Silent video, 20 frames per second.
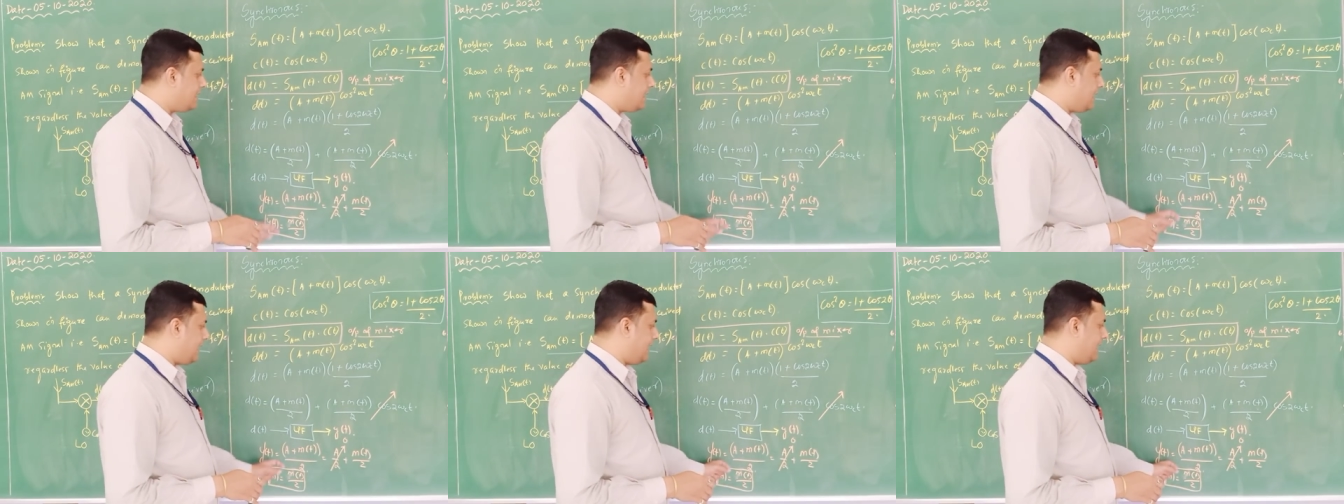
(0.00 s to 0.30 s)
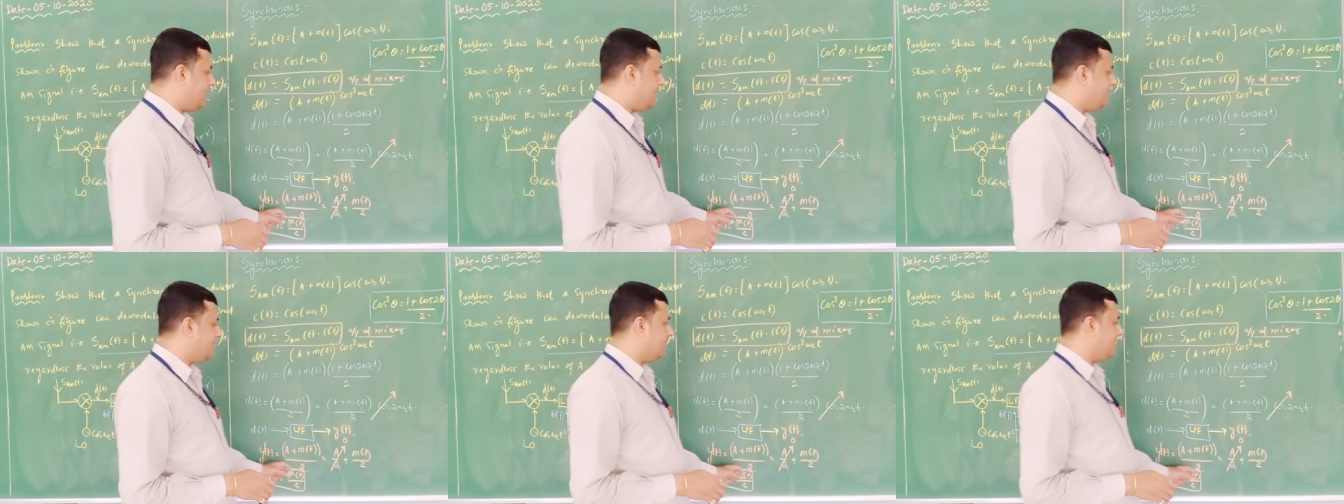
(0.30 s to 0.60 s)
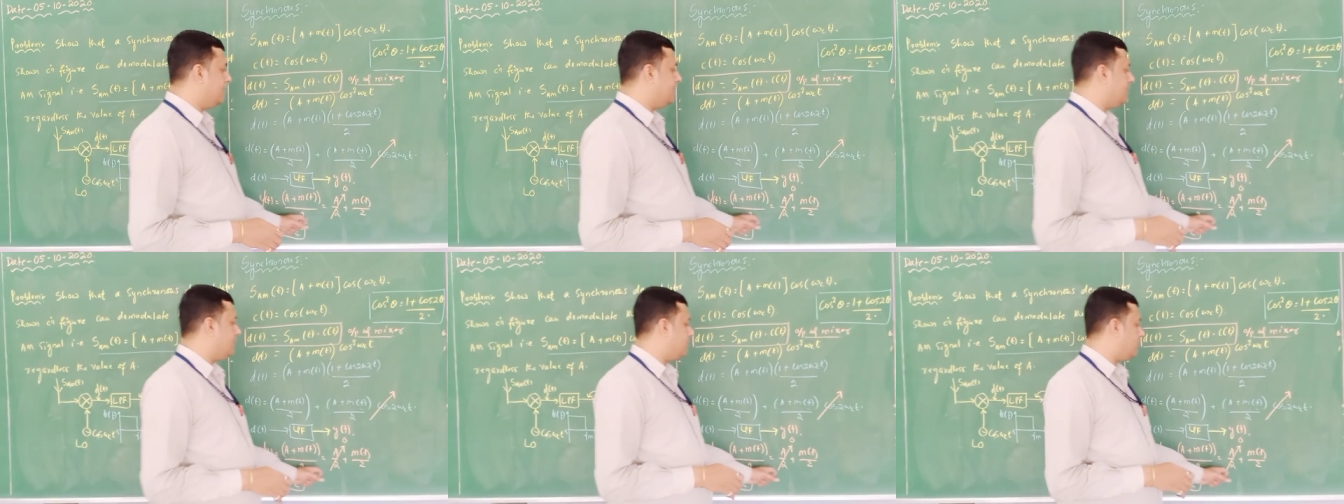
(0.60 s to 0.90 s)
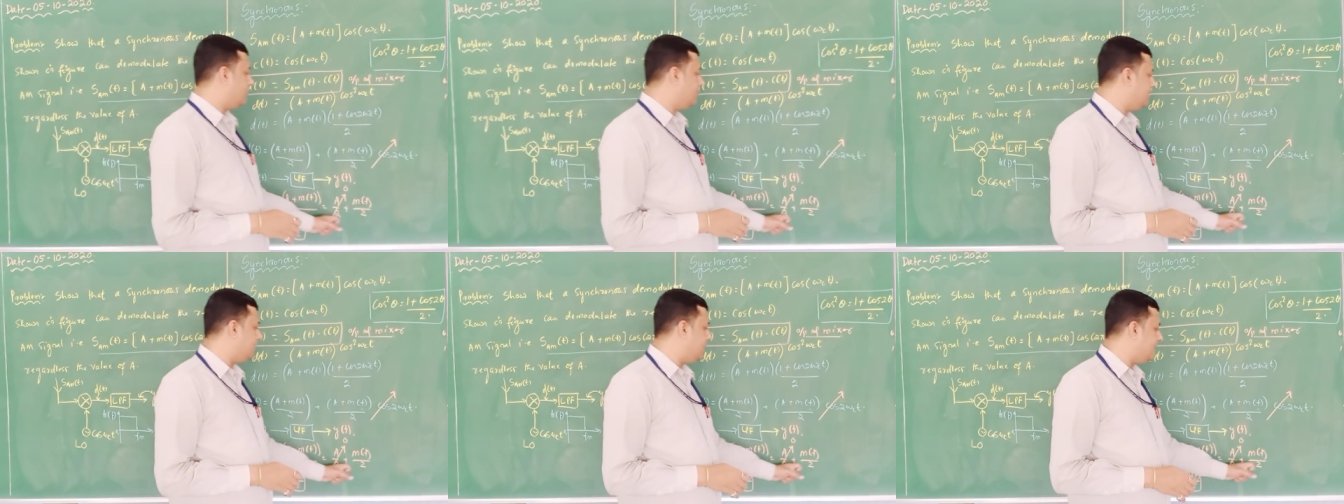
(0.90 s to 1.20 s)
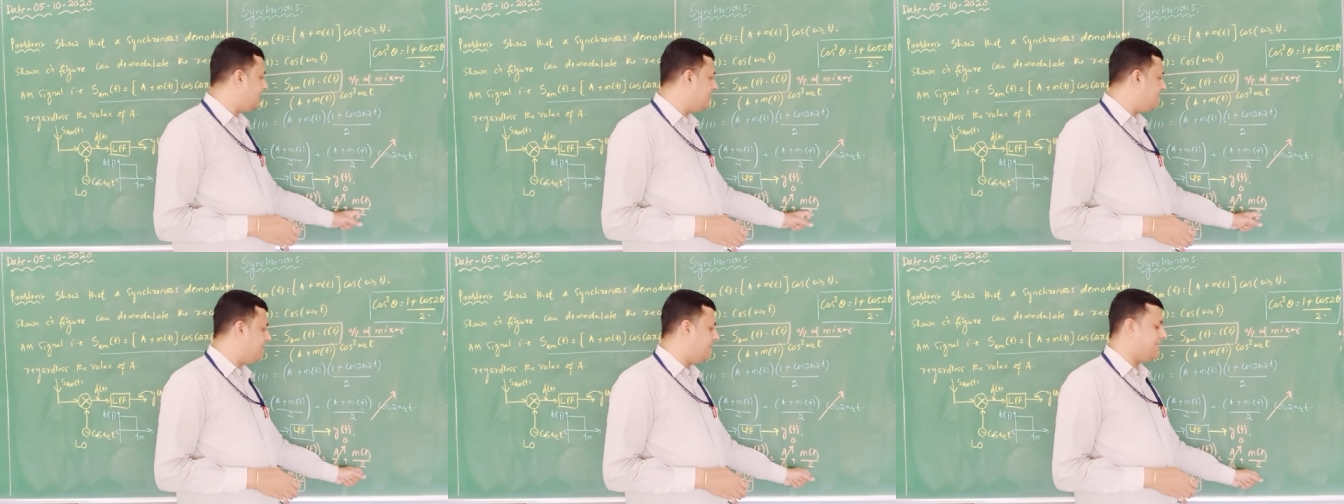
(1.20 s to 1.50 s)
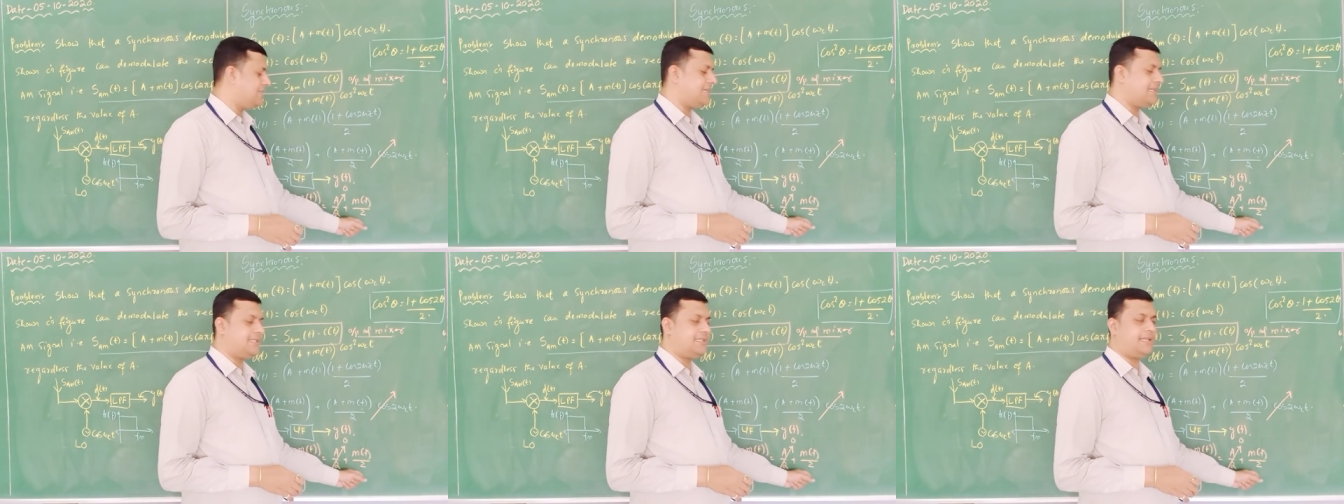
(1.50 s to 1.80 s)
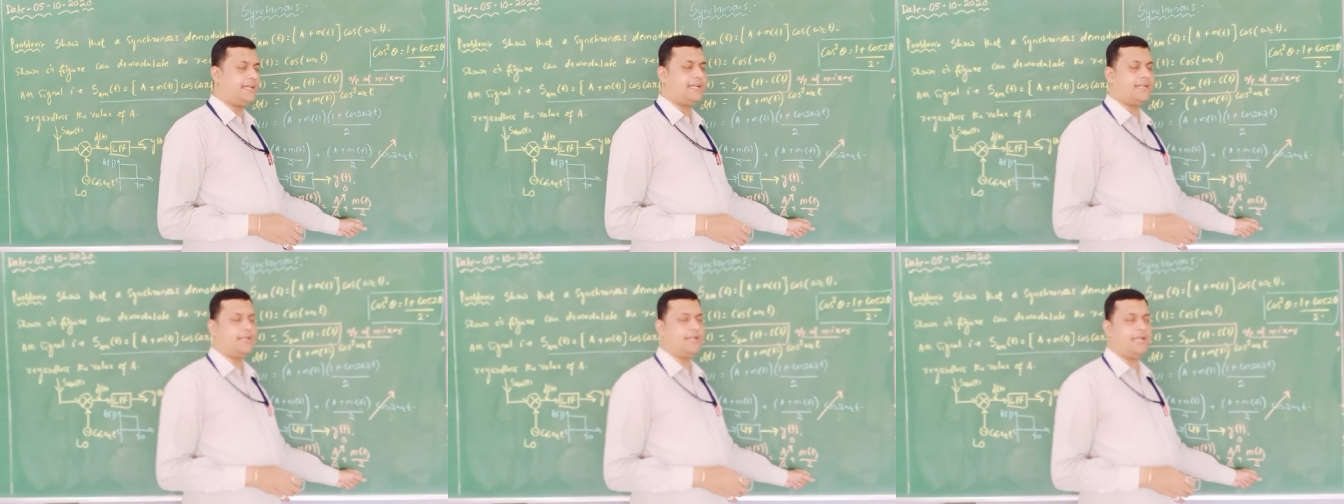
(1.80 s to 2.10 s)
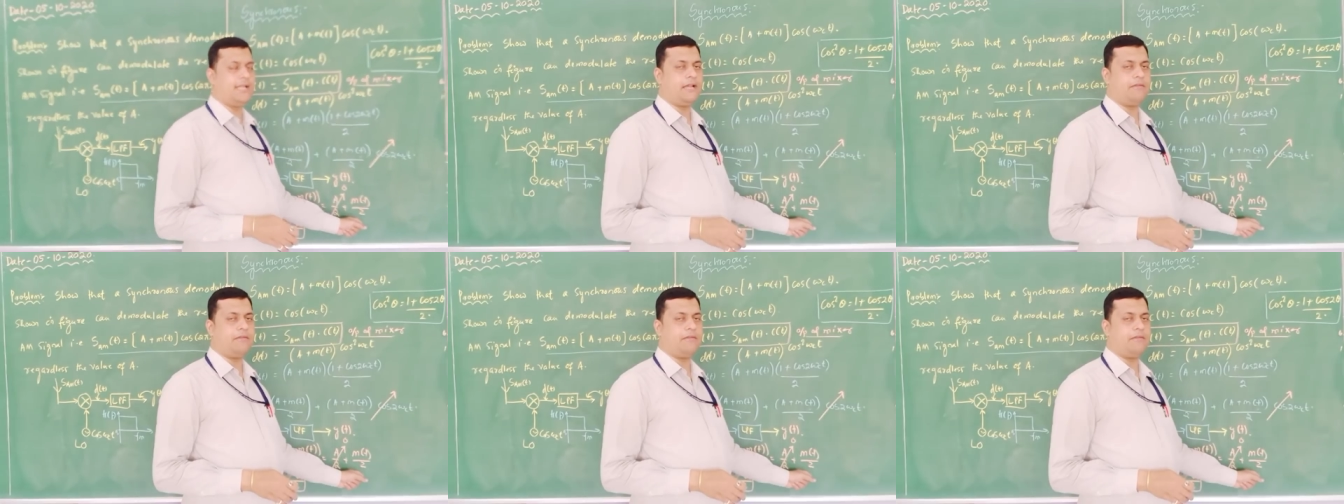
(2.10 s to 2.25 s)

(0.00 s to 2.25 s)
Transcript: and only the message signal